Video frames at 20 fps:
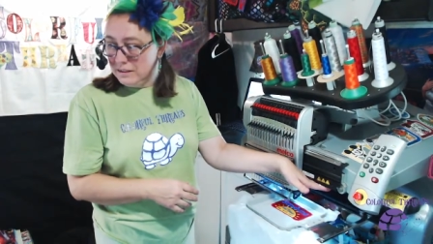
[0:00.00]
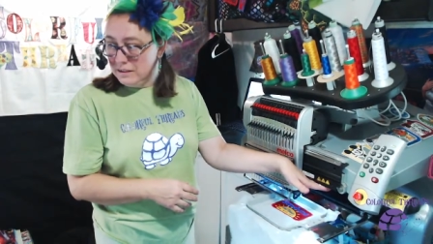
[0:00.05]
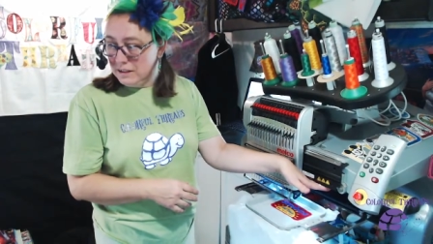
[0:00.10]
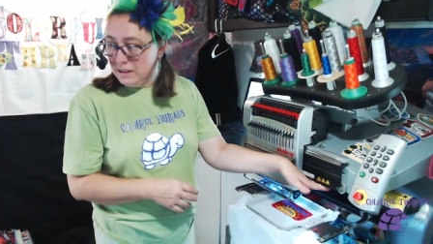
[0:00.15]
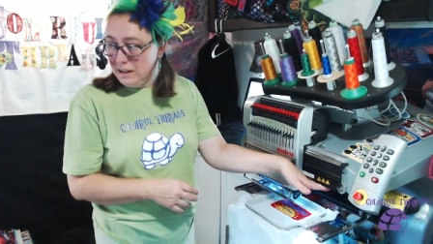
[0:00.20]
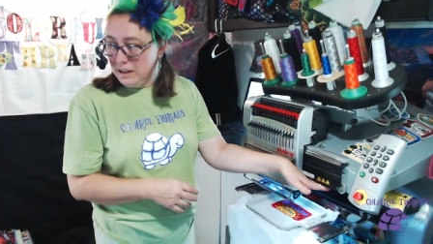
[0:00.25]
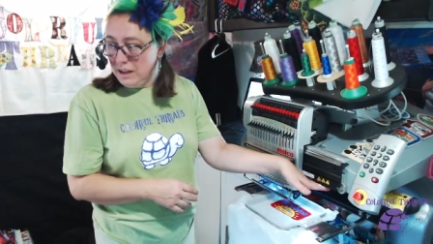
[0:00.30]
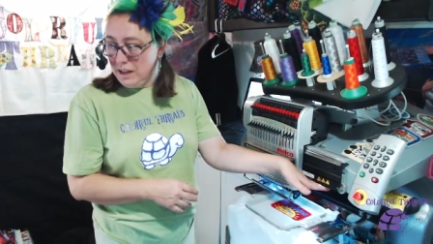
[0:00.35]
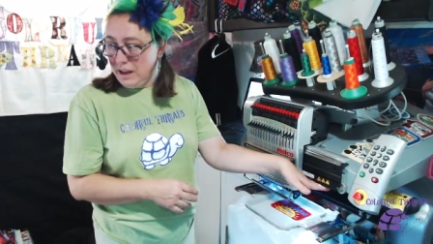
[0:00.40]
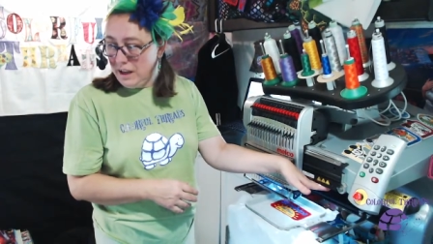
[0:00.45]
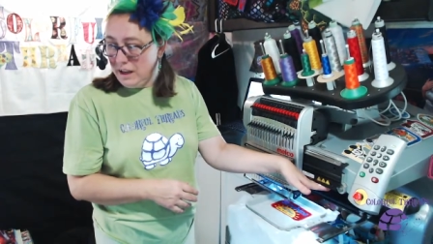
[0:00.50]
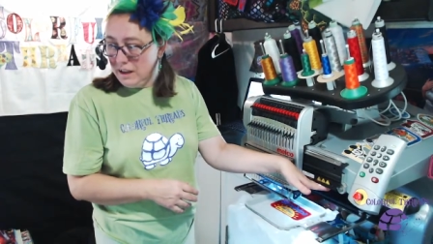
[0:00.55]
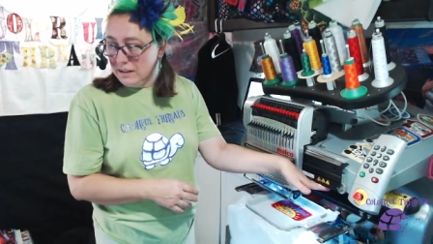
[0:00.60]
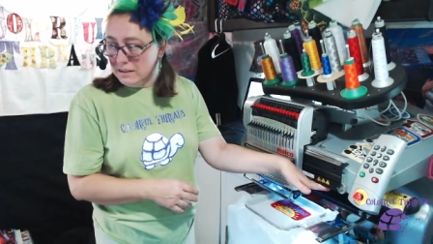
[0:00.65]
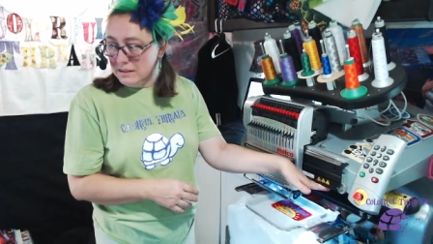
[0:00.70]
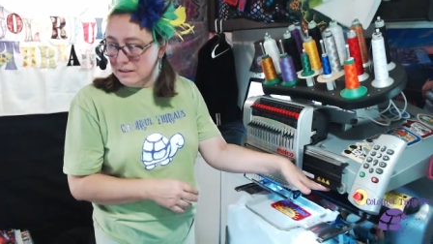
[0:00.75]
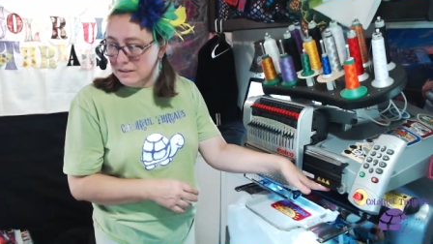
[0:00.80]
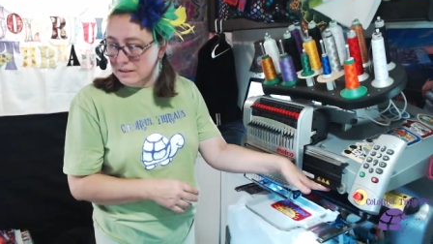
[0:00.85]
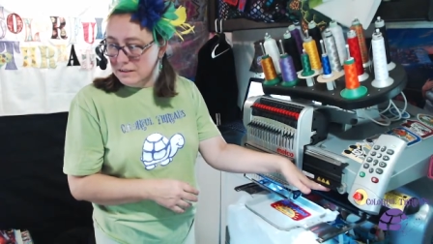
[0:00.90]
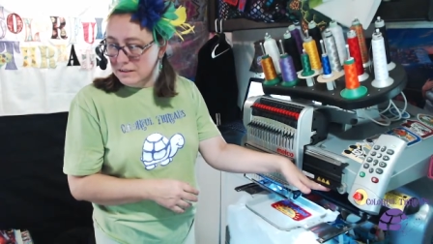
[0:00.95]
The light's
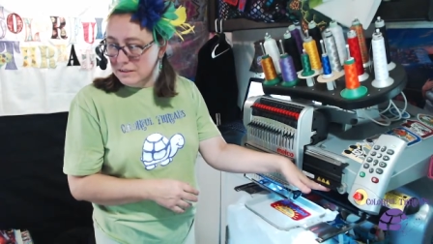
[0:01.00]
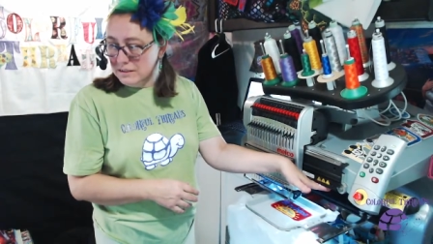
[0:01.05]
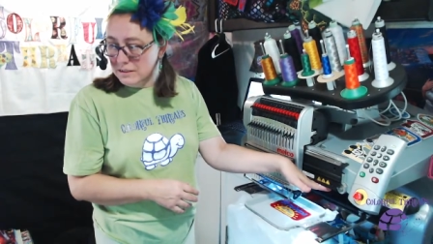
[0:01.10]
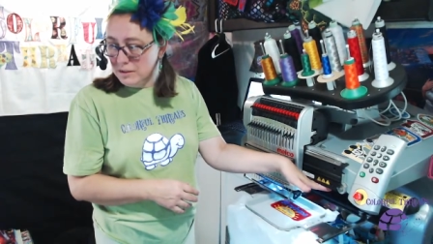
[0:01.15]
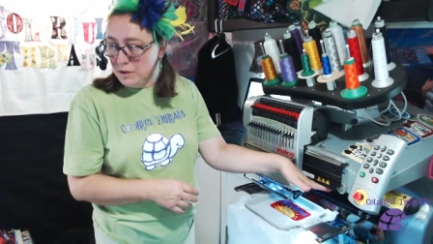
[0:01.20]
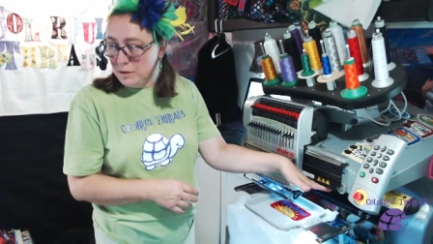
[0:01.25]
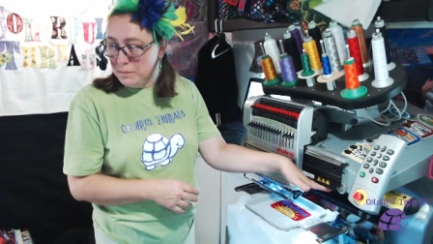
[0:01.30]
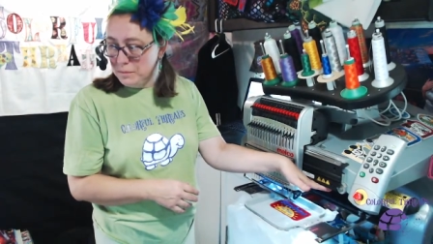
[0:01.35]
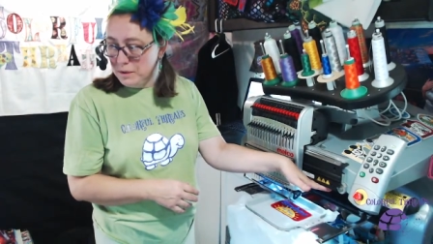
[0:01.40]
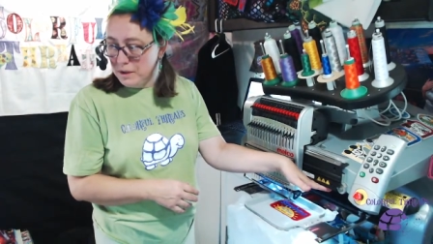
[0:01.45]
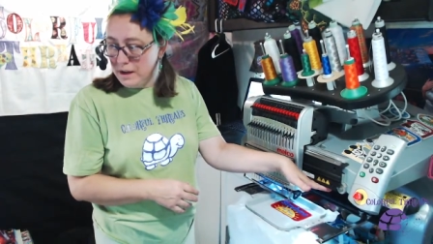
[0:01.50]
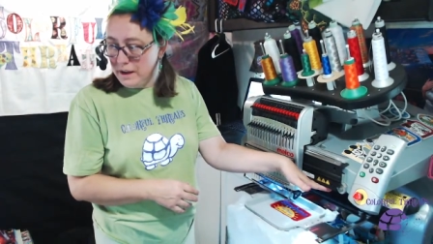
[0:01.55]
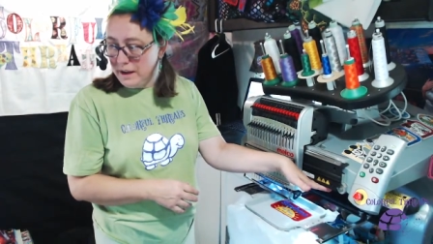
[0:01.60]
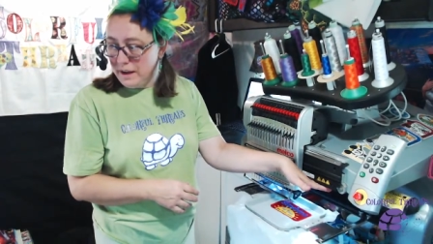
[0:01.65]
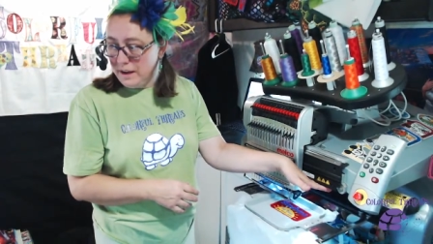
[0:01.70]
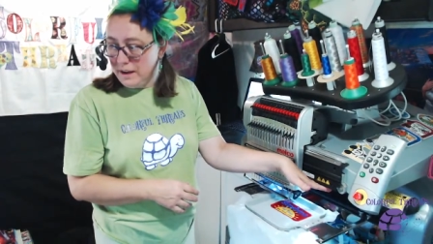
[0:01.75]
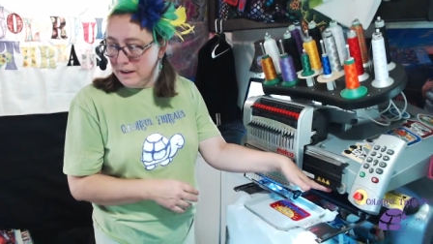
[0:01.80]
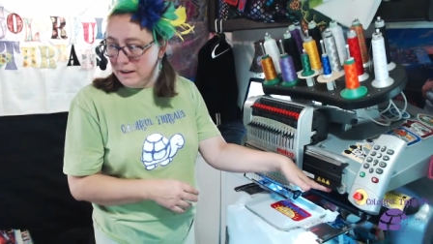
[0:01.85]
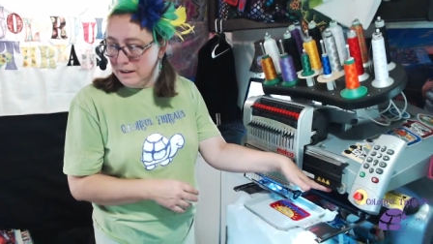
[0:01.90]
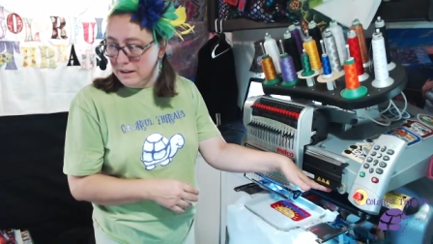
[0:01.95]
so
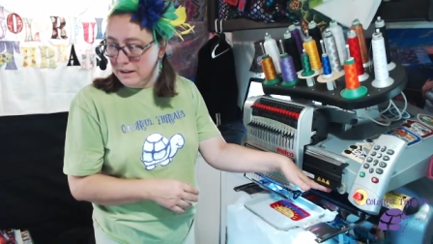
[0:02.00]
bright.